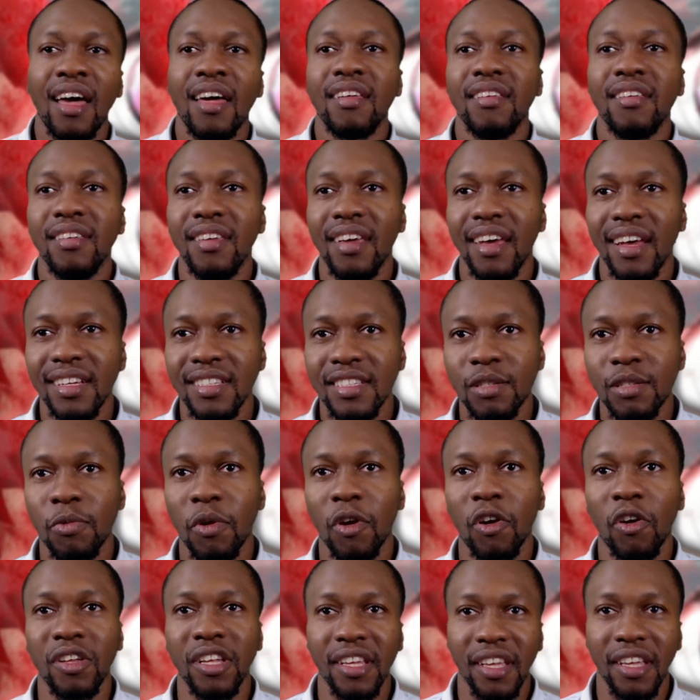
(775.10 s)
Yes, we're
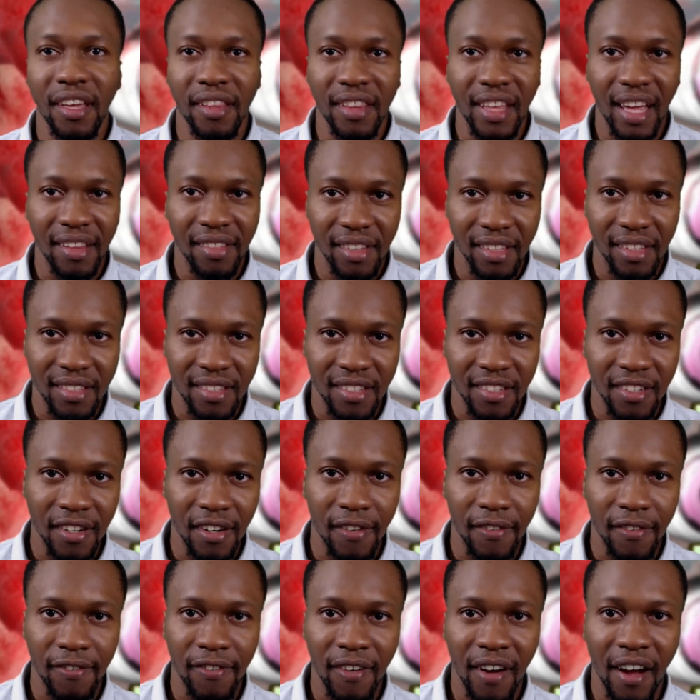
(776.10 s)
gonna get that this
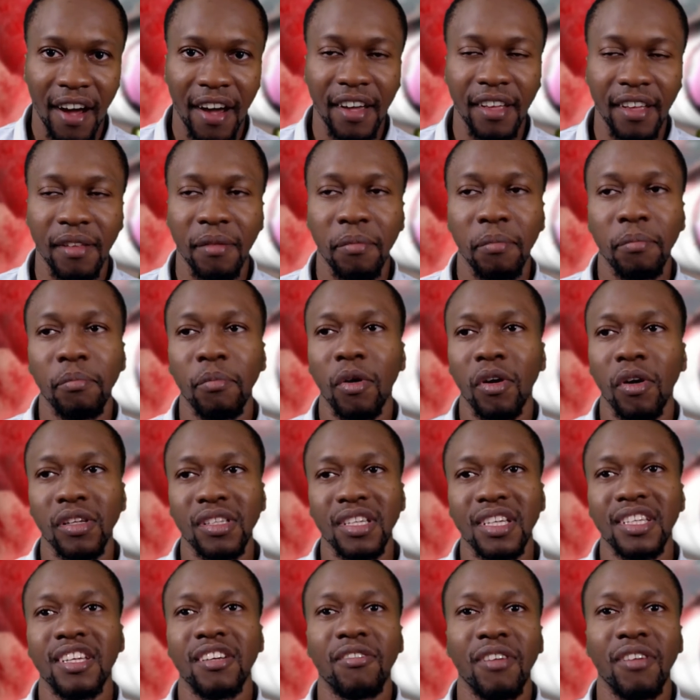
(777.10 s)
year, fine. But
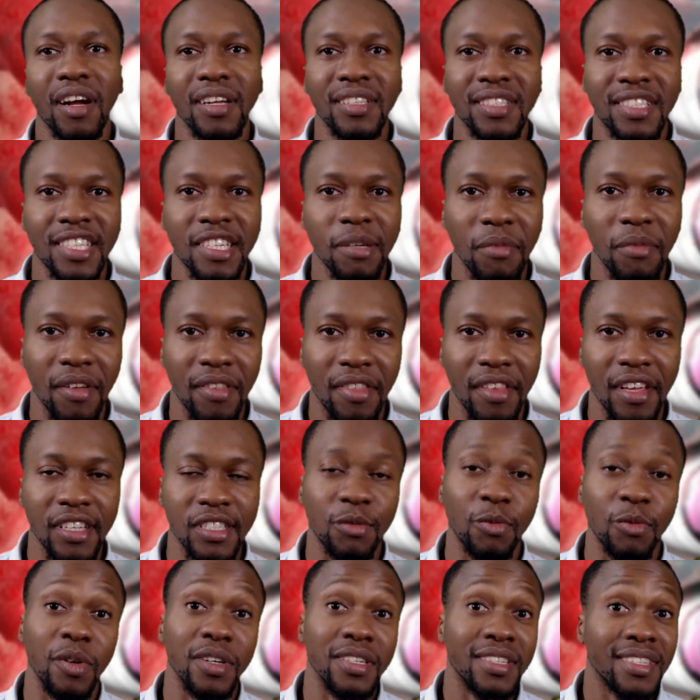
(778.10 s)
in the grand scheme of
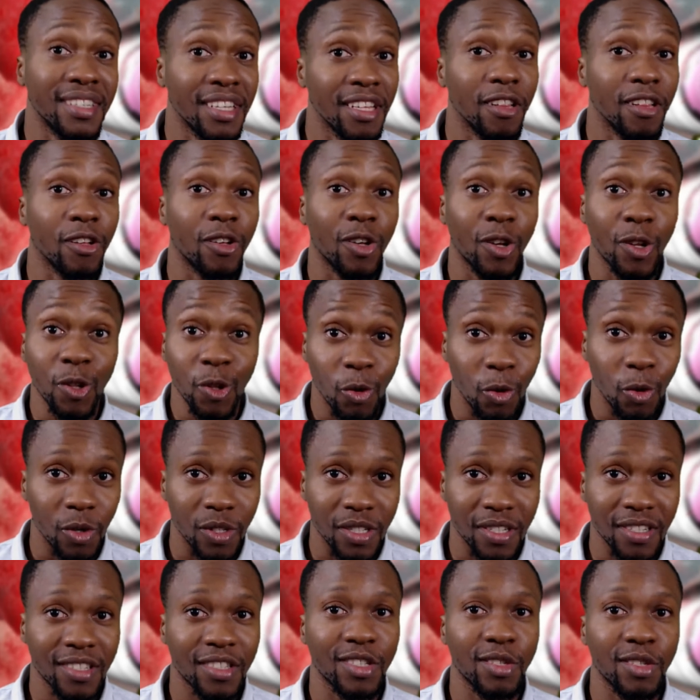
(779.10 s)
things, we're still
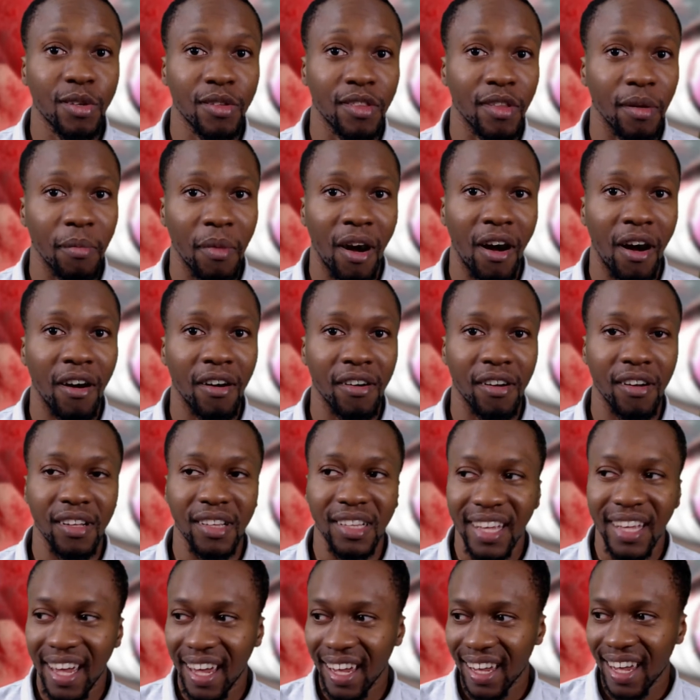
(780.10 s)
close to the manga.
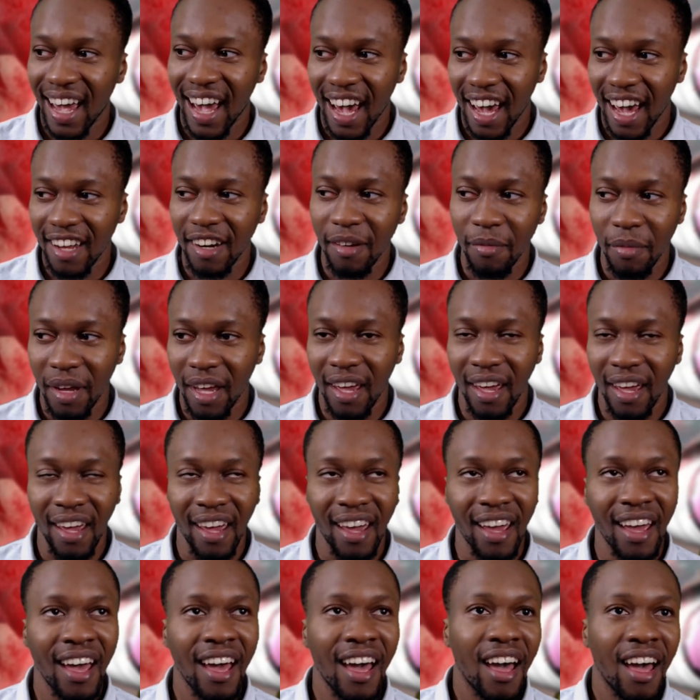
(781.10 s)
Like, anime,
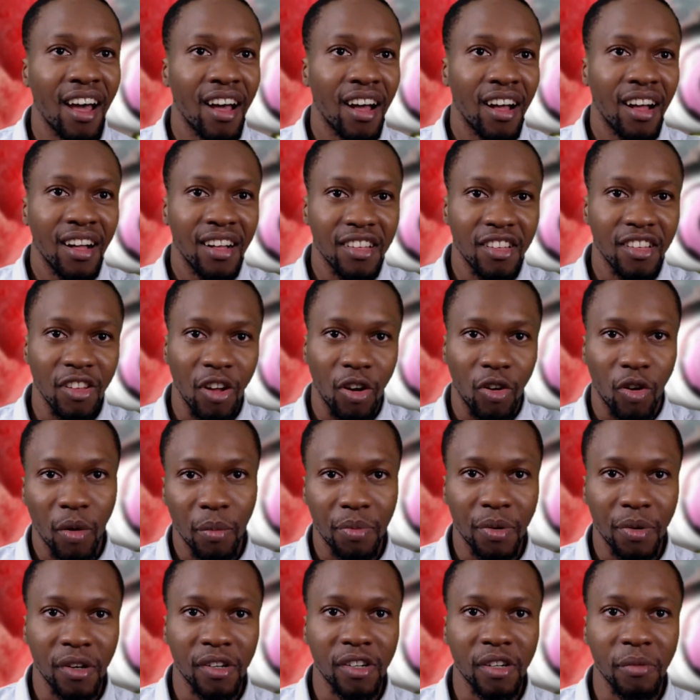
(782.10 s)
you know,
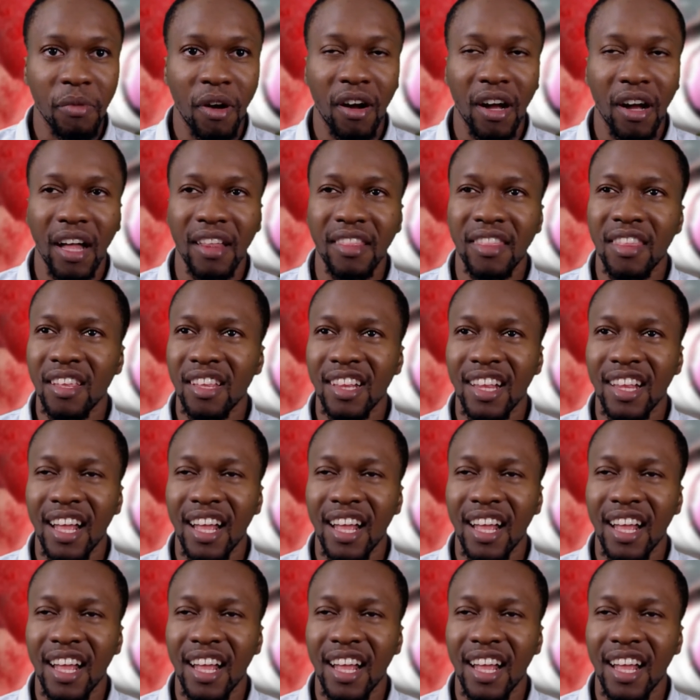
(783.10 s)
compared to manga, I think the